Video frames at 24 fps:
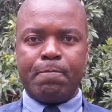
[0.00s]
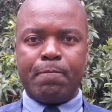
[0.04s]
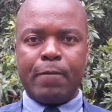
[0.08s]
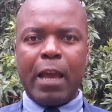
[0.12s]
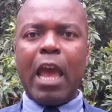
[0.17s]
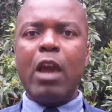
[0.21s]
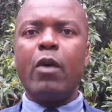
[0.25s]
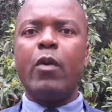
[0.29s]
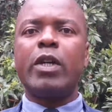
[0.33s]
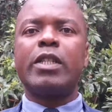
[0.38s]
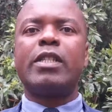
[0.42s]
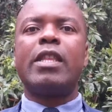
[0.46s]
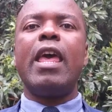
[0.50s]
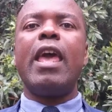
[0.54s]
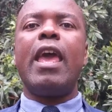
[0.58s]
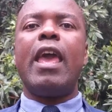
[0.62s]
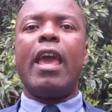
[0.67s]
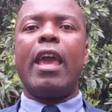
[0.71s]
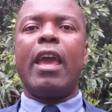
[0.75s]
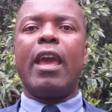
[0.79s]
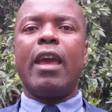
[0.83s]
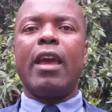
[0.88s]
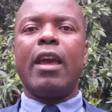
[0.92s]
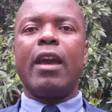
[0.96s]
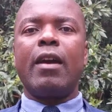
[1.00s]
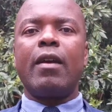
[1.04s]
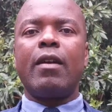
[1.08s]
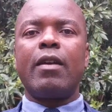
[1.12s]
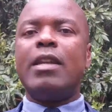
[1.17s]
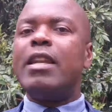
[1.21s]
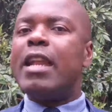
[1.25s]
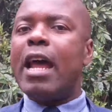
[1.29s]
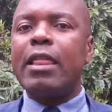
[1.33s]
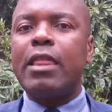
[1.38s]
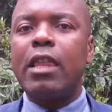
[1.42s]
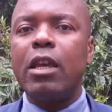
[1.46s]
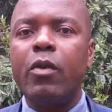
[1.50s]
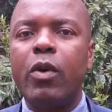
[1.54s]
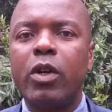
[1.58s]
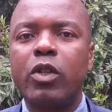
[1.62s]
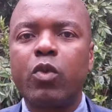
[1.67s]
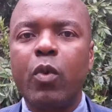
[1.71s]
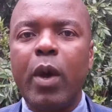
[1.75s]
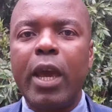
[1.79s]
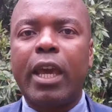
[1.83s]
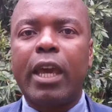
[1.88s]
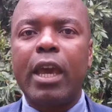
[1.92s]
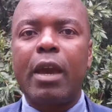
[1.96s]
I was there. Nothing was
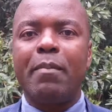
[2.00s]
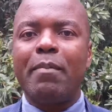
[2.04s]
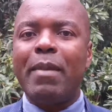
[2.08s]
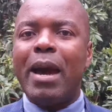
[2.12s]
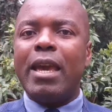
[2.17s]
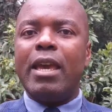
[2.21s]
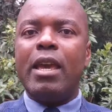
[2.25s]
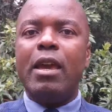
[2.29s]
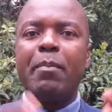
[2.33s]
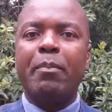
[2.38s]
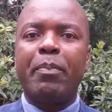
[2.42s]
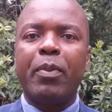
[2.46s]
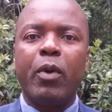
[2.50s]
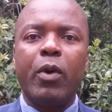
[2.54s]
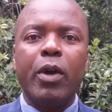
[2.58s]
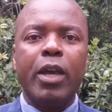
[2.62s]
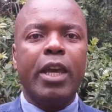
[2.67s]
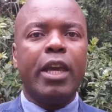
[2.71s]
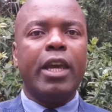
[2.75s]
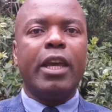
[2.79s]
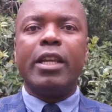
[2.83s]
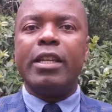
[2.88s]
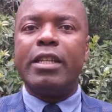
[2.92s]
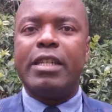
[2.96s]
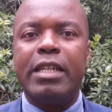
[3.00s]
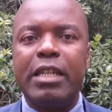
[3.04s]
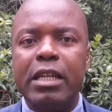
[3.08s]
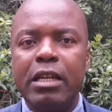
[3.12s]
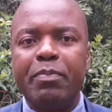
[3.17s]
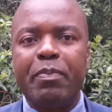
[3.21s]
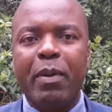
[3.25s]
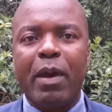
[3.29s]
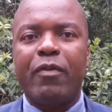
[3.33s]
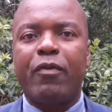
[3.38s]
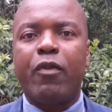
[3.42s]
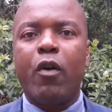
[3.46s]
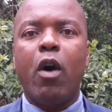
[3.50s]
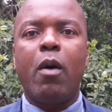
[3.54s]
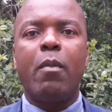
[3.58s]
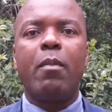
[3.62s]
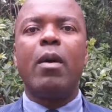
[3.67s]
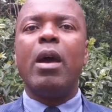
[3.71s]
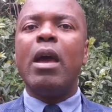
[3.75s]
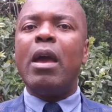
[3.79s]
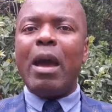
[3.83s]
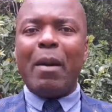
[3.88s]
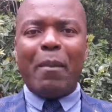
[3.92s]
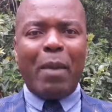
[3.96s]
working. My employee didn't perform.
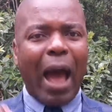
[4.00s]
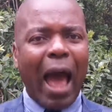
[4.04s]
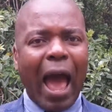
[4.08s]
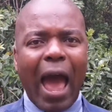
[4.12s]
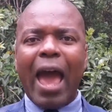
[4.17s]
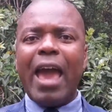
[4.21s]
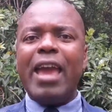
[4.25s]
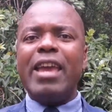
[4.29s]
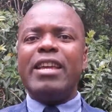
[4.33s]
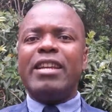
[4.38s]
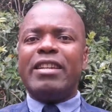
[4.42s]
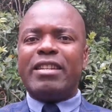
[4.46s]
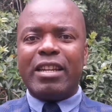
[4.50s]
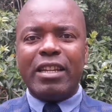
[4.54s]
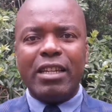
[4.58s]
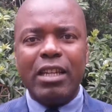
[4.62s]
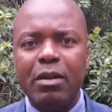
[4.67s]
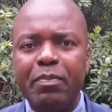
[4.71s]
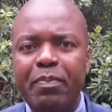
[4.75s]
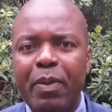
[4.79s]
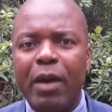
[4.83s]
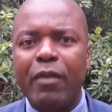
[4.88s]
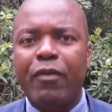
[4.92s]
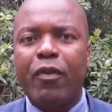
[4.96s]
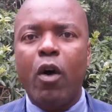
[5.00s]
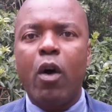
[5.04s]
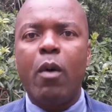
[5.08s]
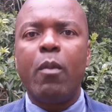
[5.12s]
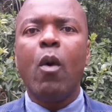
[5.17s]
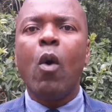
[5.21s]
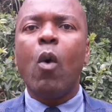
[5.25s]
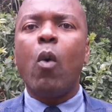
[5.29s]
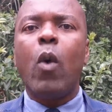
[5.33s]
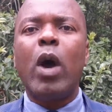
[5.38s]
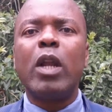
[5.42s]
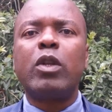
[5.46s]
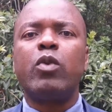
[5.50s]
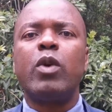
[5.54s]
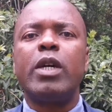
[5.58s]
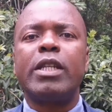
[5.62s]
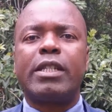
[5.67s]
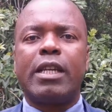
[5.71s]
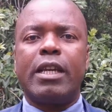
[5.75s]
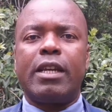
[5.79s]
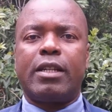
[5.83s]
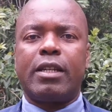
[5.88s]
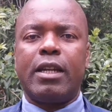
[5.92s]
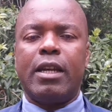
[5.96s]
I didn't perform. What
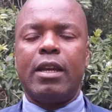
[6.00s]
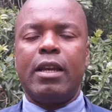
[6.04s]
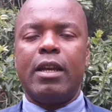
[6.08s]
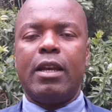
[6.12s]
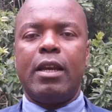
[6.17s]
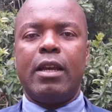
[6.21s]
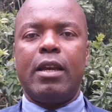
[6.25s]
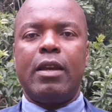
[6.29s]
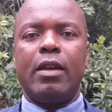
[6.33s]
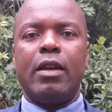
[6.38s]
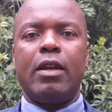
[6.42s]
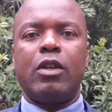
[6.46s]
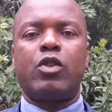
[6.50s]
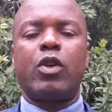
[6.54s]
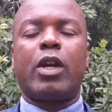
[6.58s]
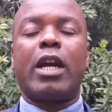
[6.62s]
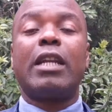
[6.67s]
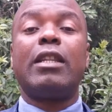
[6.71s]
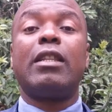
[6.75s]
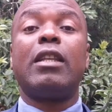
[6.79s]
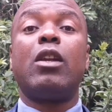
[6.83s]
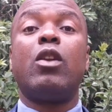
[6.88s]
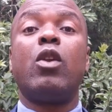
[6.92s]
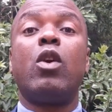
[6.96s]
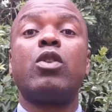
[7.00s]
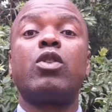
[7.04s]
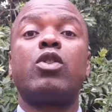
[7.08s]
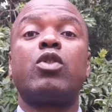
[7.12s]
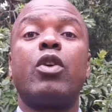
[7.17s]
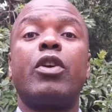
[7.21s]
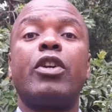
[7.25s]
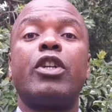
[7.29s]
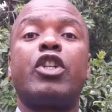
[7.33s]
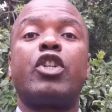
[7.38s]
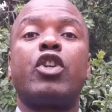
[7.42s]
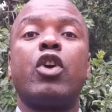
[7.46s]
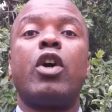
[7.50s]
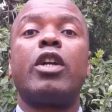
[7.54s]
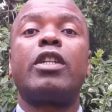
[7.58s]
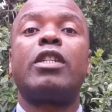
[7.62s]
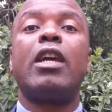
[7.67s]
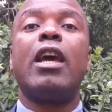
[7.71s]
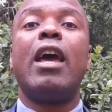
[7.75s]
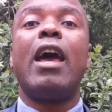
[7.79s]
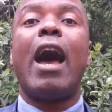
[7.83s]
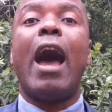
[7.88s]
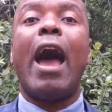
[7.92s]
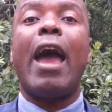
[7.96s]
was it? To cut the long story short,
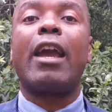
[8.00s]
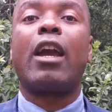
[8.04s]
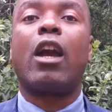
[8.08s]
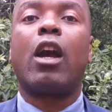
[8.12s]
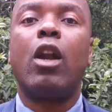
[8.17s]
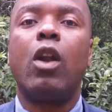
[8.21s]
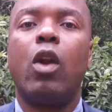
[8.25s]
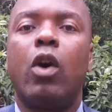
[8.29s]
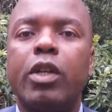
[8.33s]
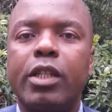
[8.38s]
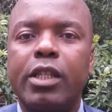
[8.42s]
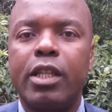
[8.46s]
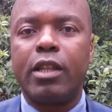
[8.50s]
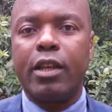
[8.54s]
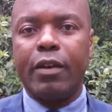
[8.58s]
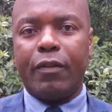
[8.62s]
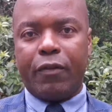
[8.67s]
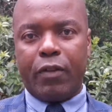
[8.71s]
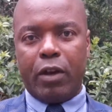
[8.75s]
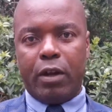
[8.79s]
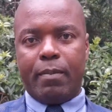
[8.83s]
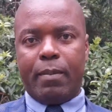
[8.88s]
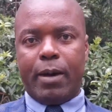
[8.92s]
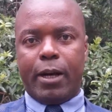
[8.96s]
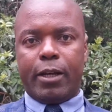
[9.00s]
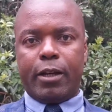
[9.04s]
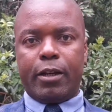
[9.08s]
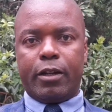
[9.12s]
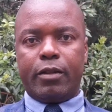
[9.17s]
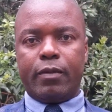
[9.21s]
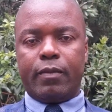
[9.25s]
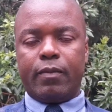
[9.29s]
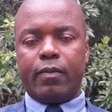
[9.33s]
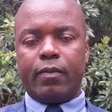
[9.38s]
I closed the flea market.